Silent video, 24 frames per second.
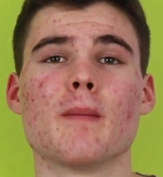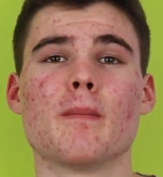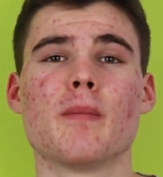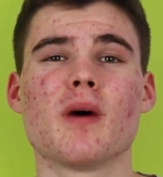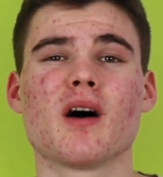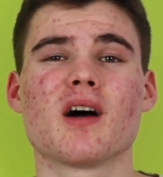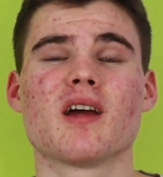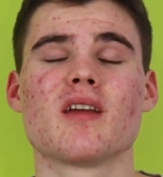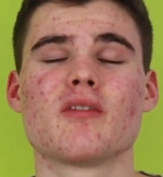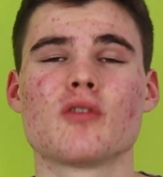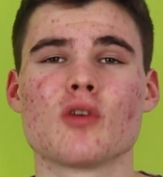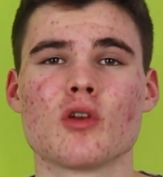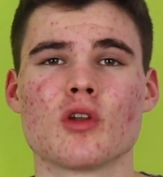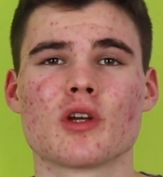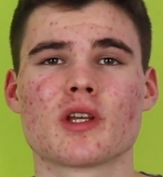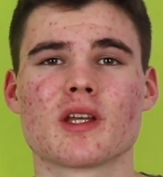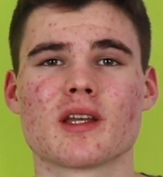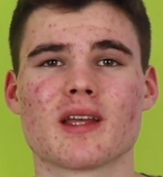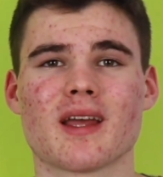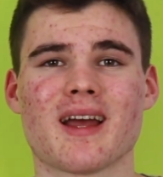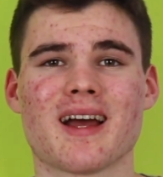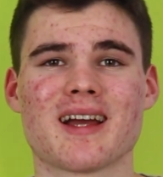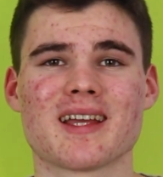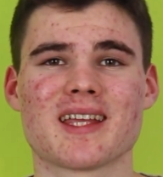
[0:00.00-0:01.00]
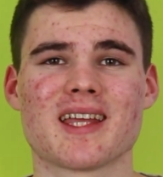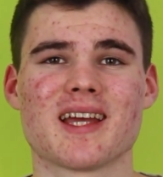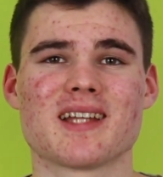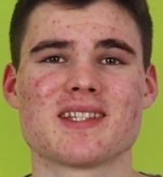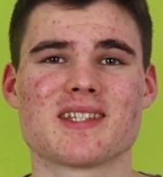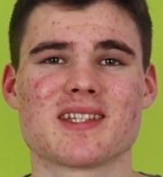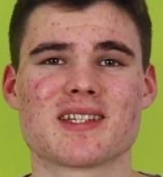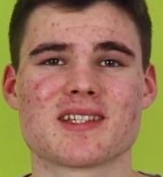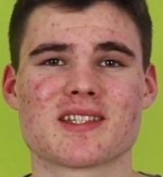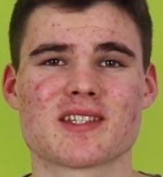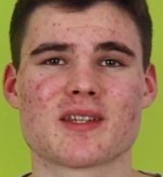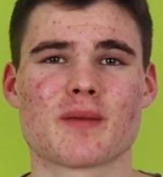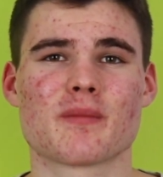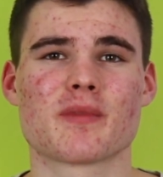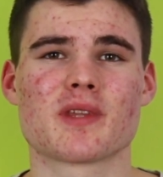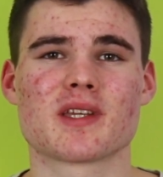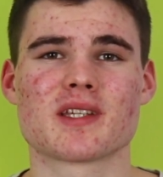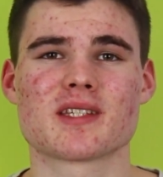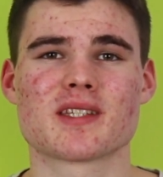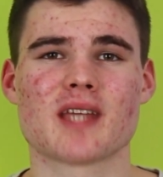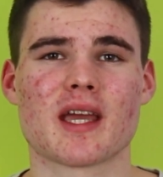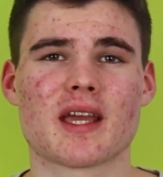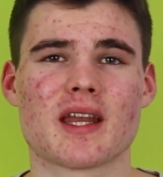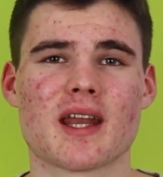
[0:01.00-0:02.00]
But if you're looking at getting
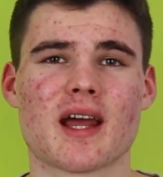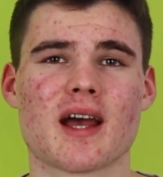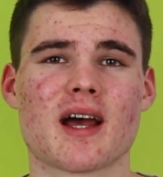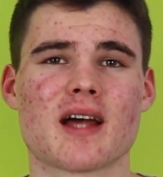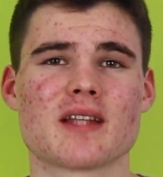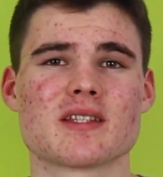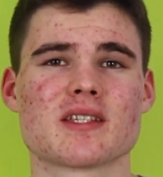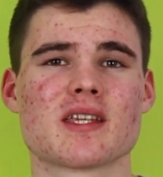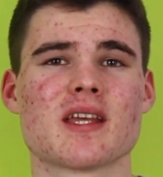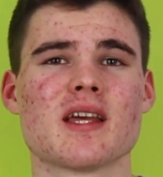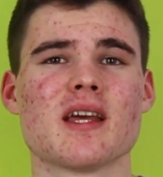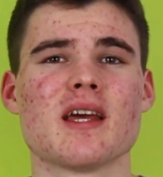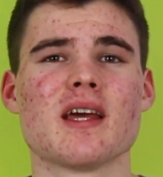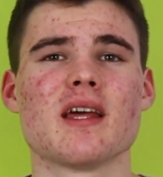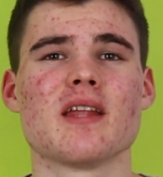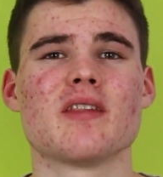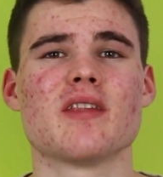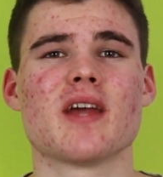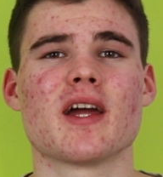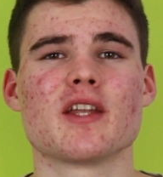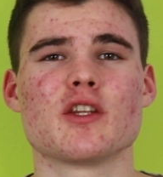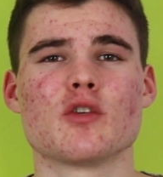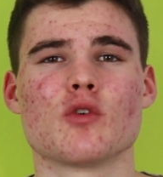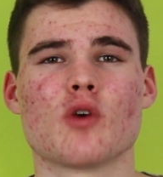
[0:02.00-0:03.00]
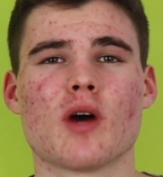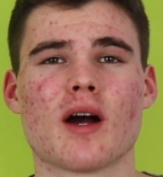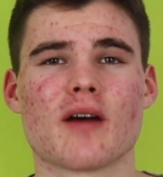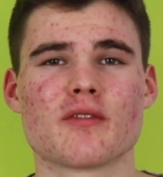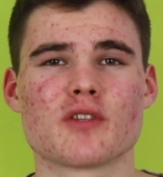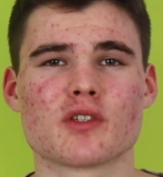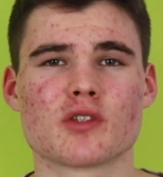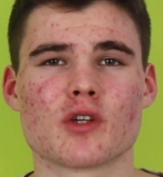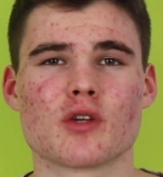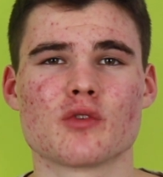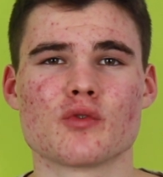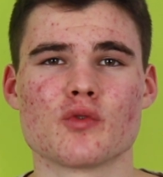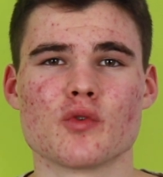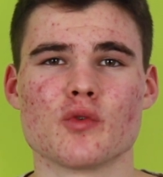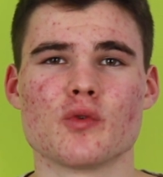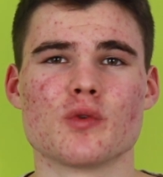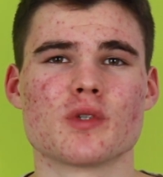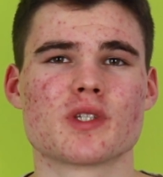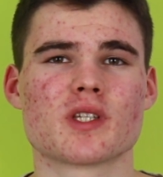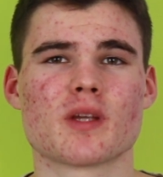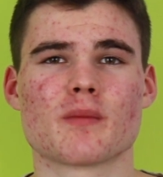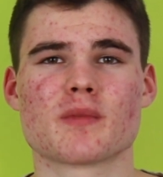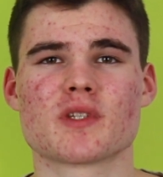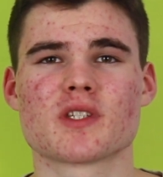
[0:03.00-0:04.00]
something secondhand, then you'll have to go through
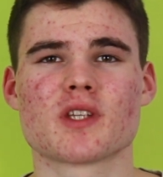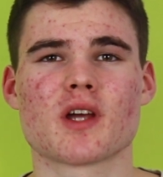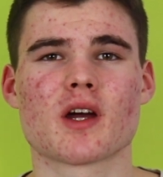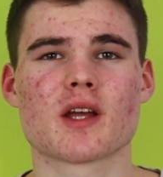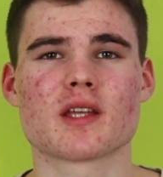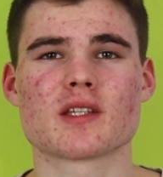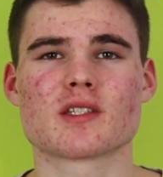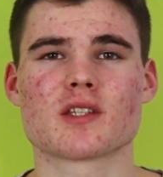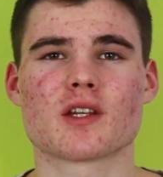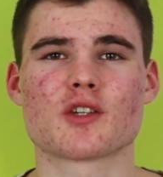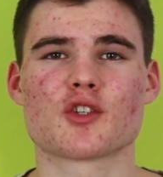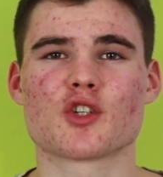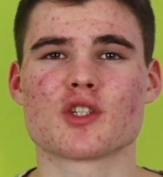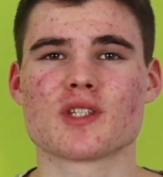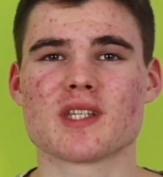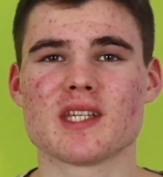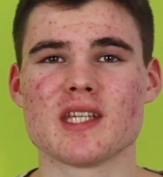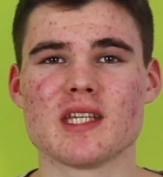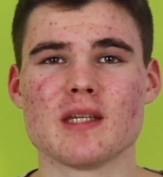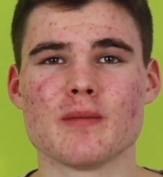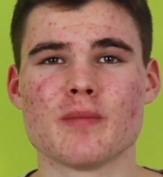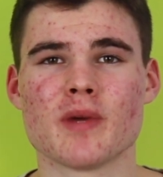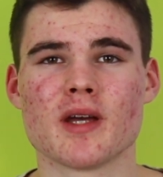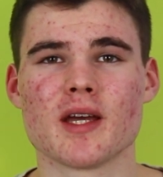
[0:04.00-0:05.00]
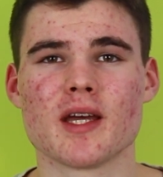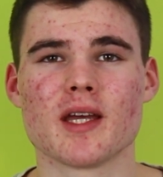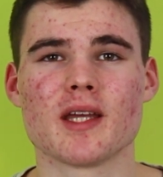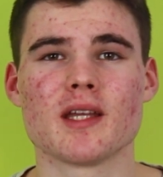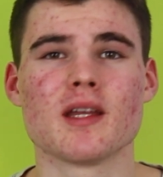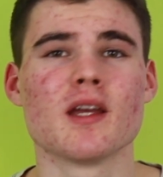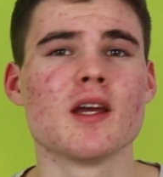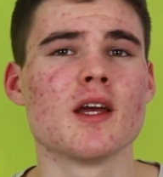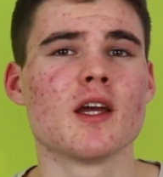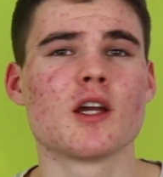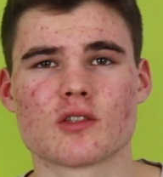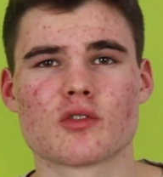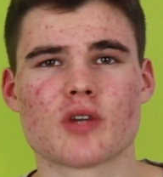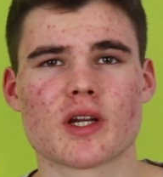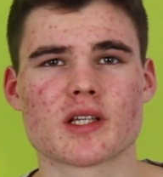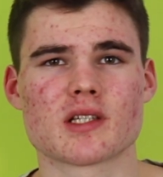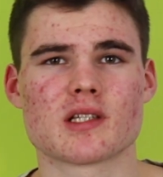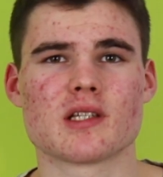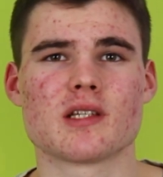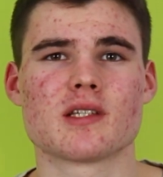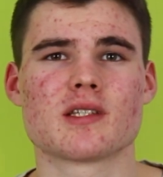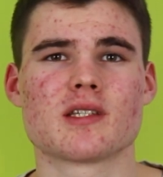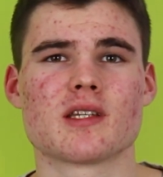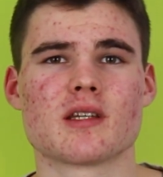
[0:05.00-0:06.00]
some sites such as eBay,
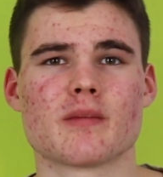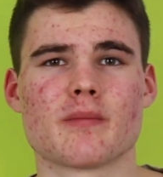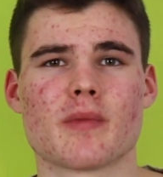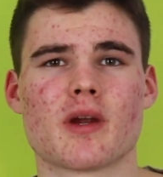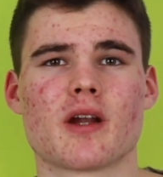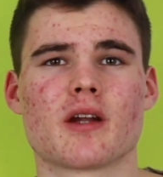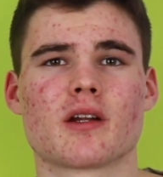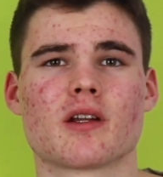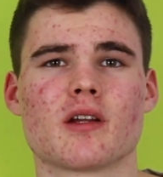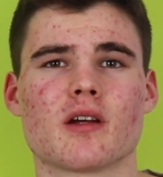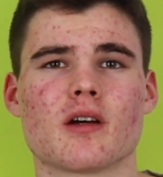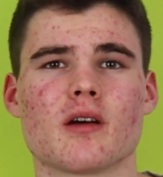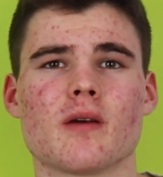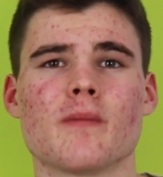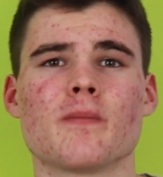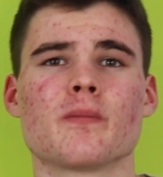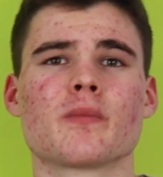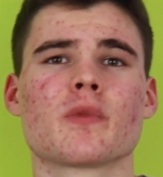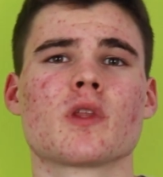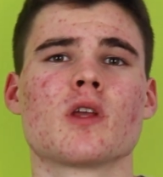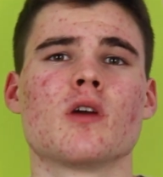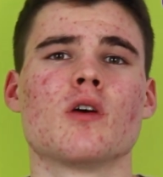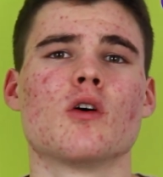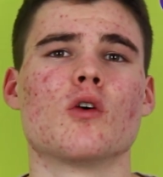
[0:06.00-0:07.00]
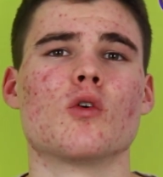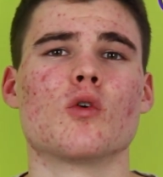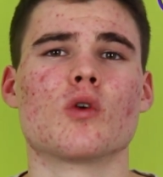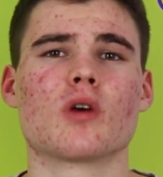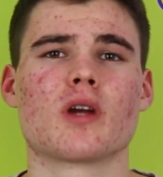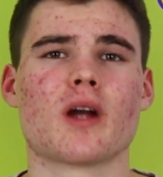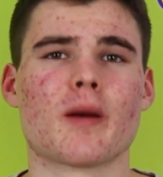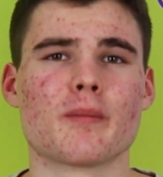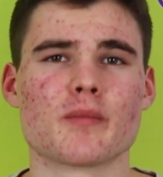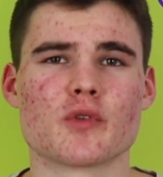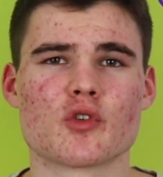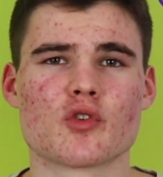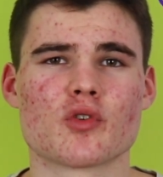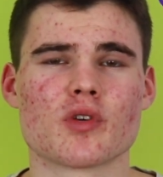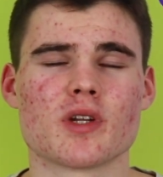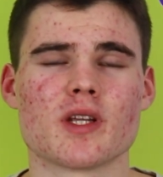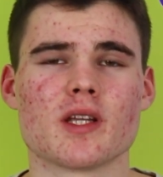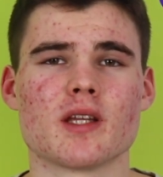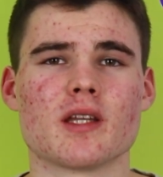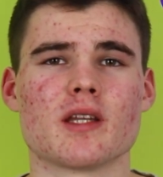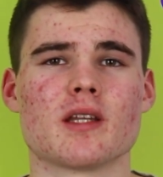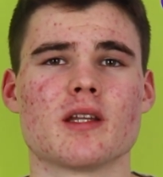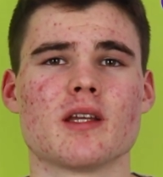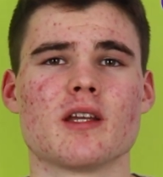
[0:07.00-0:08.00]
Craigslist in America, or
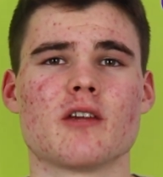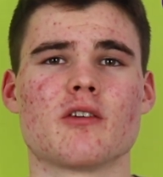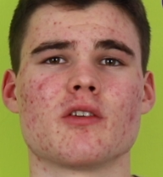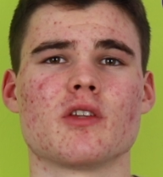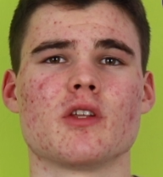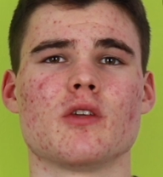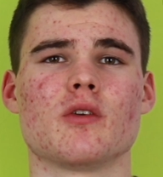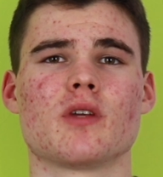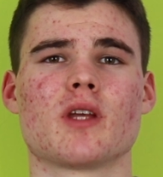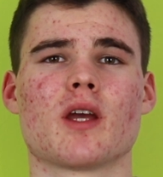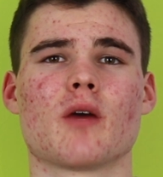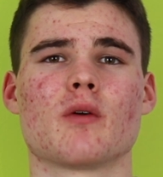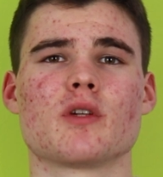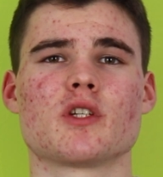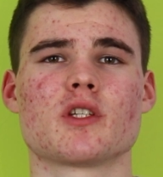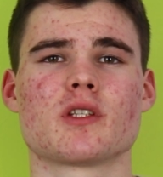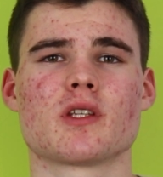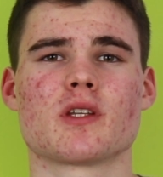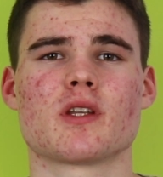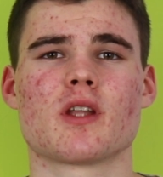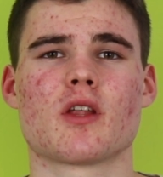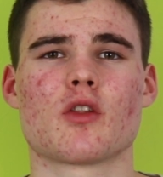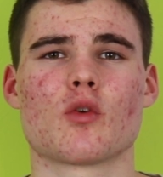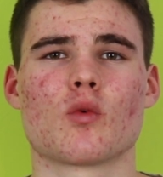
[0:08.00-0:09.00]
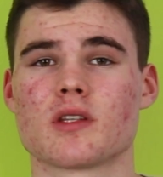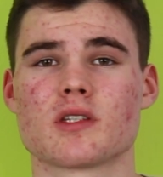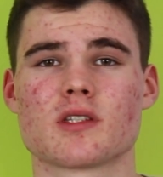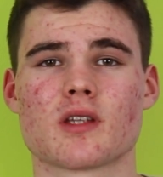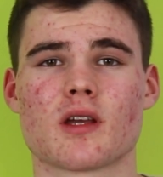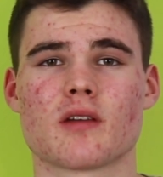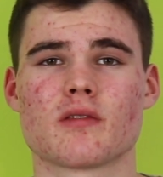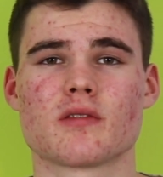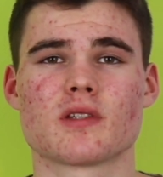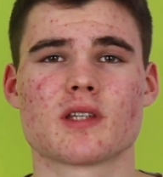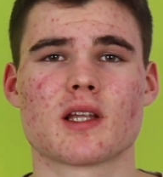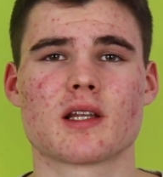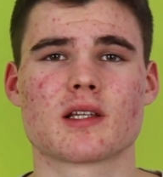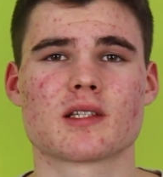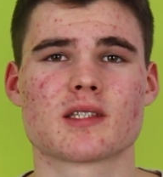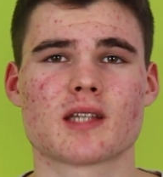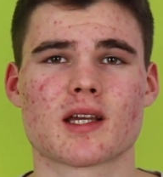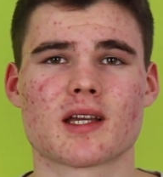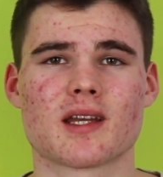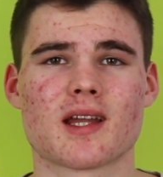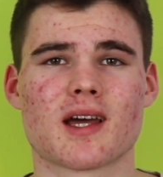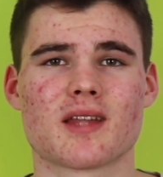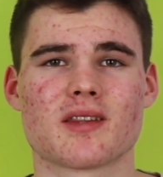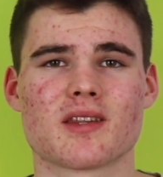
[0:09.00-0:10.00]
Gumtree here in the UK, which is another site for selling
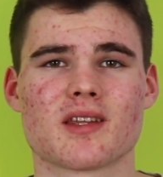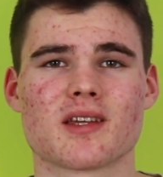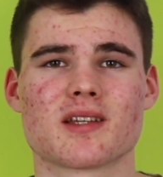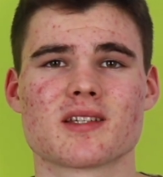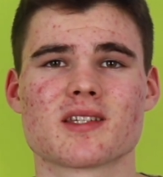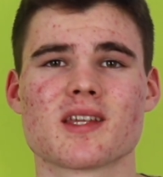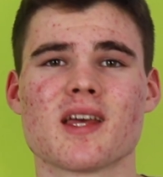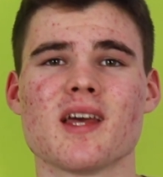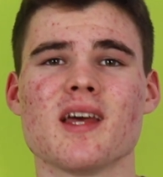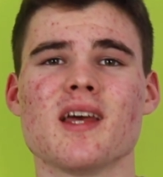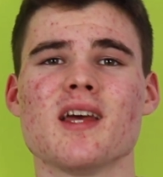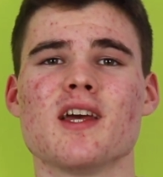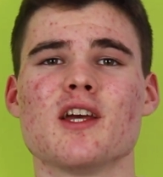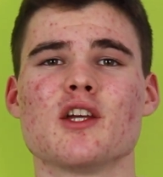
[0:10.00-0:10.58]
secondhand things.